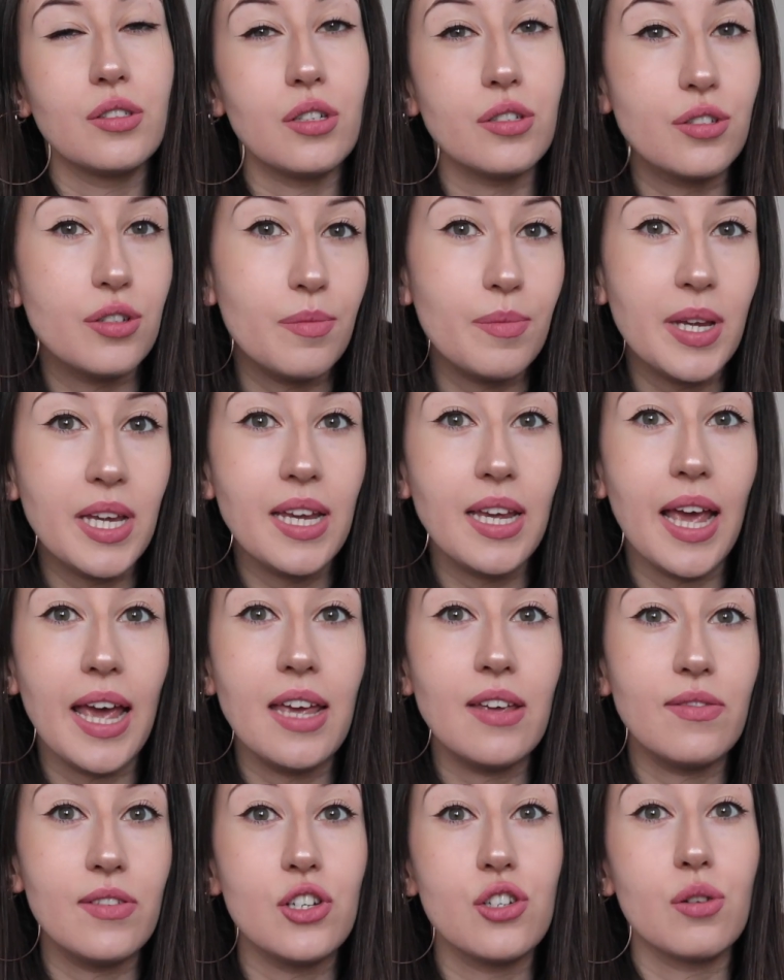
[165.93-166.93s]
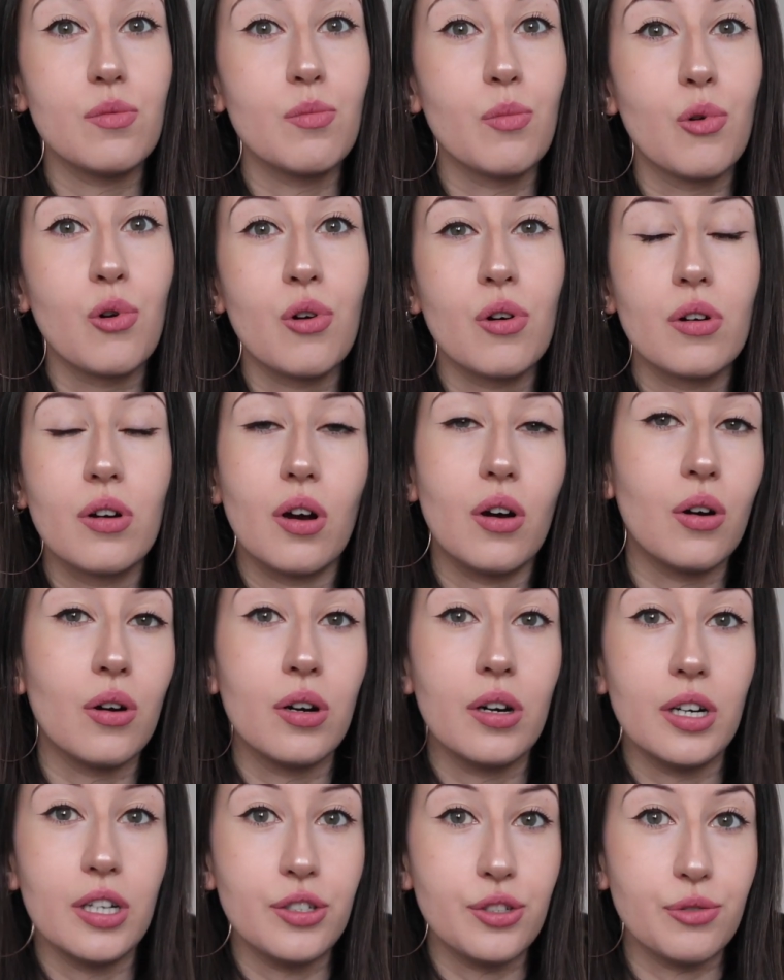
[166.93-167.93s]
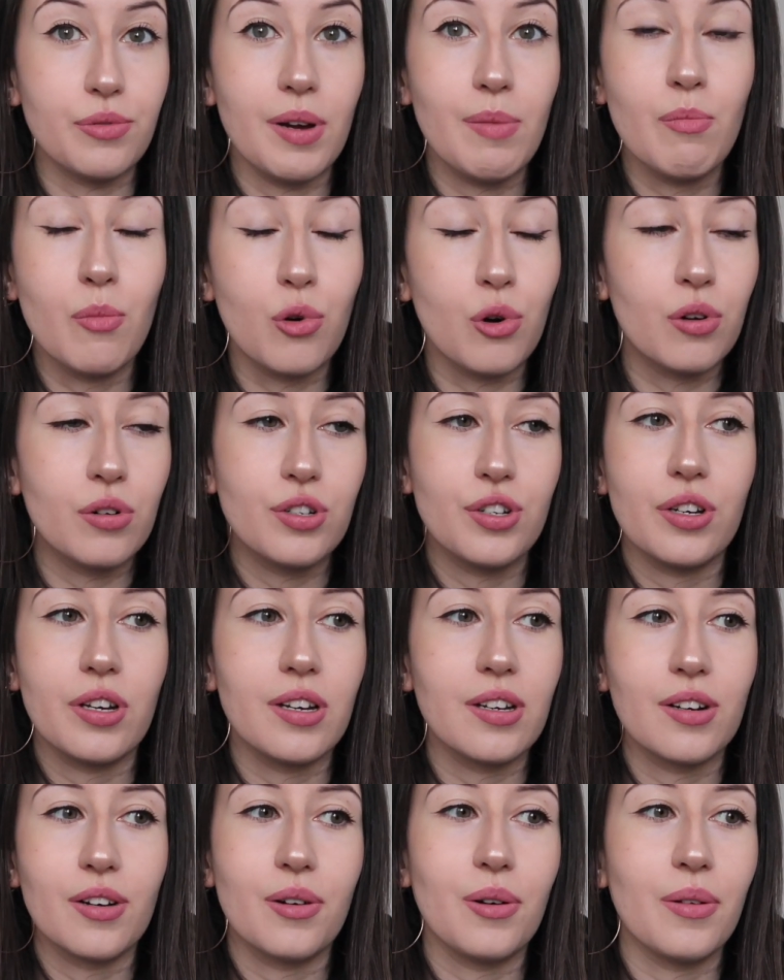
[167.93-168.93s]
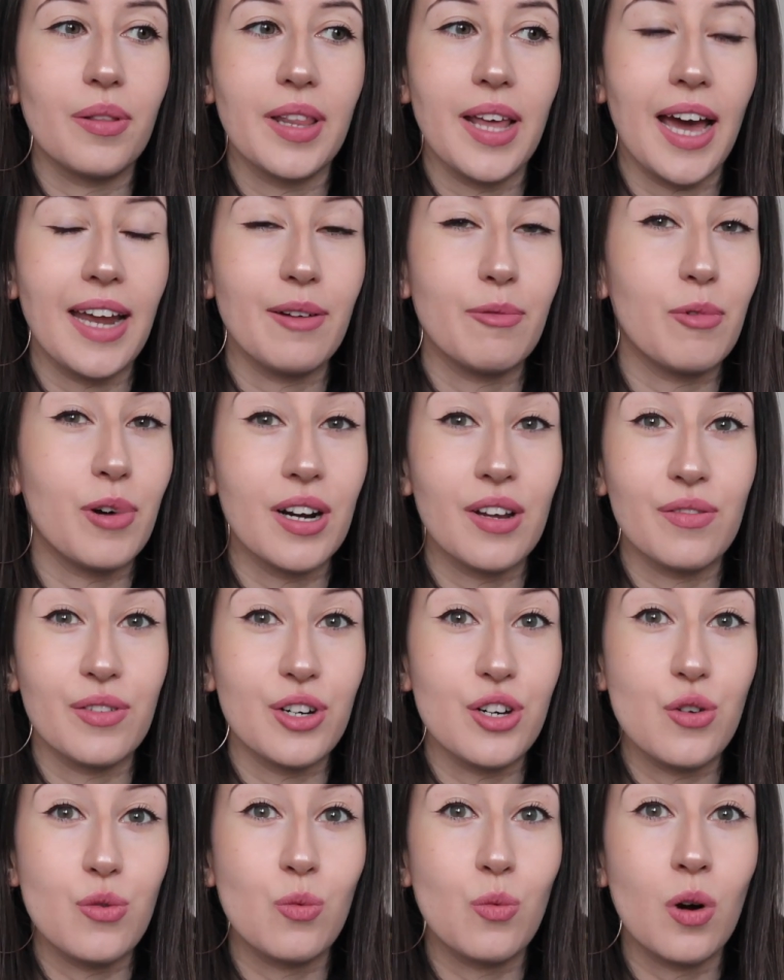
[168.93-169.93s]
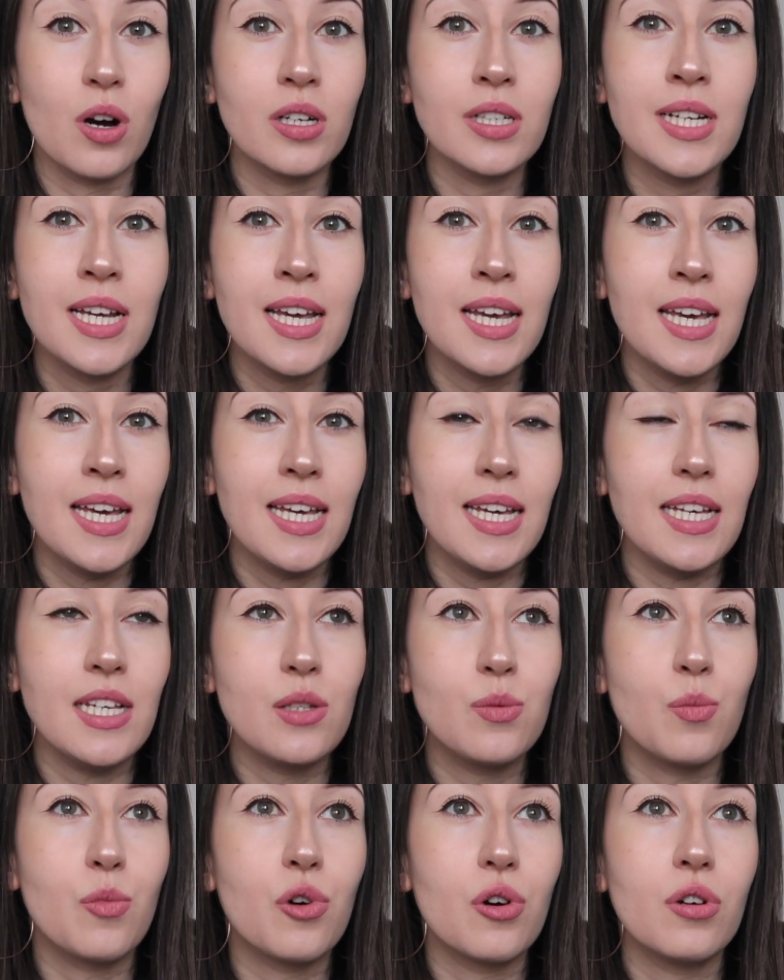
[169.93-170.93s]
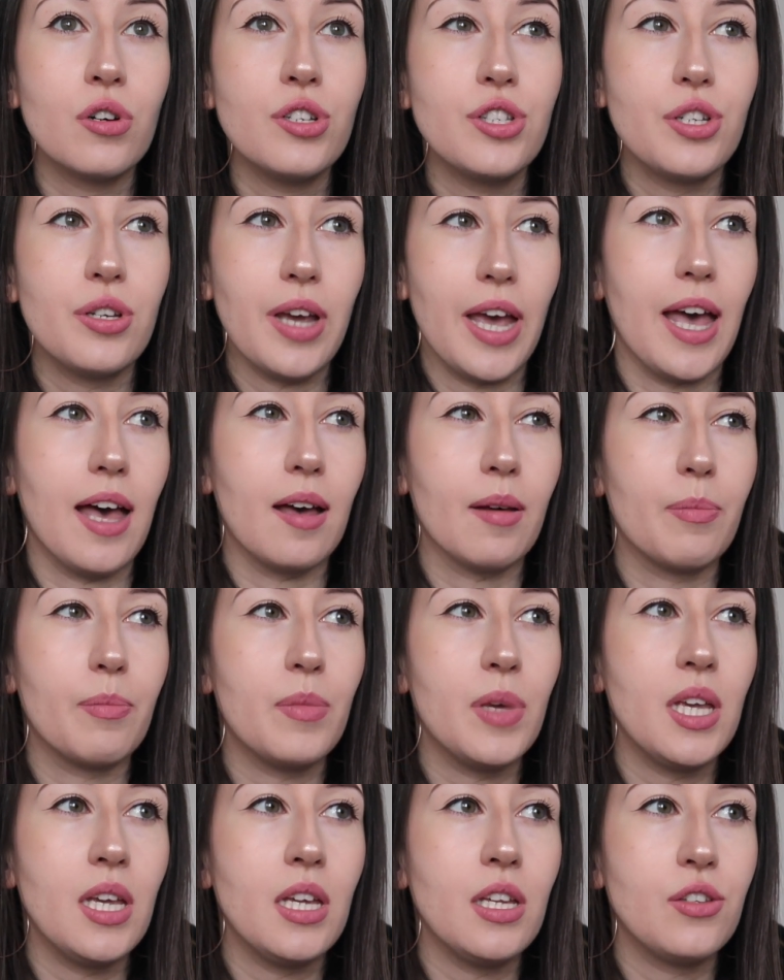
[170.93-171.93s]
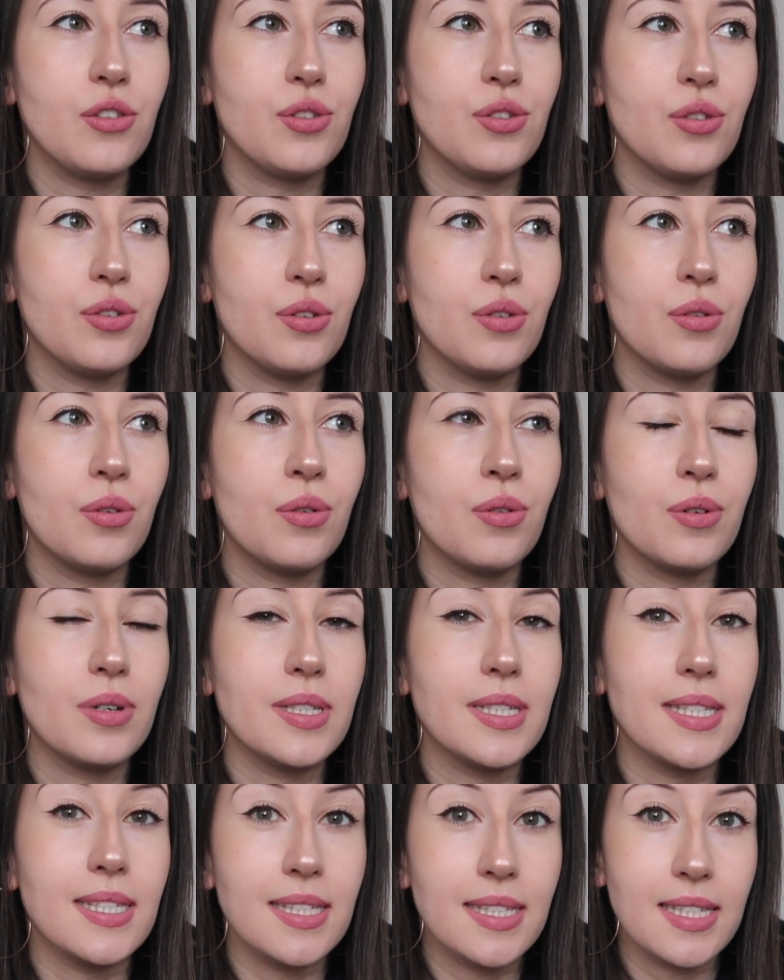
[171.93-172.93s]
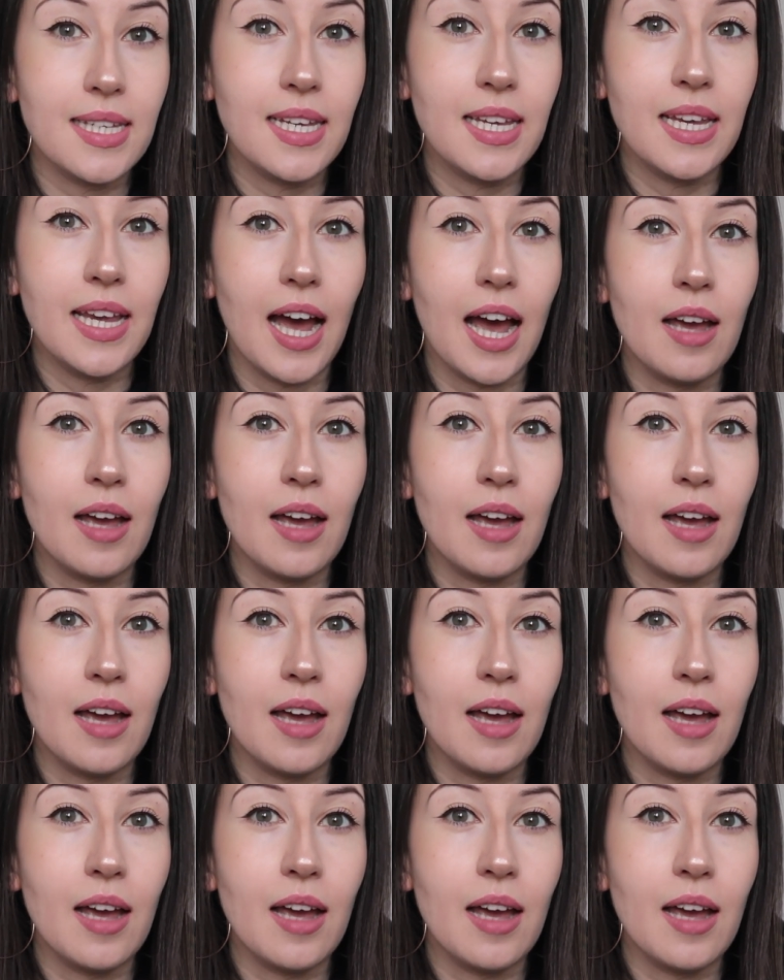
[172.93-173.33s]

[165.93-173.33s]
So to me, a vision board or a dream board, you can call that whatever you want, is more to help me to see.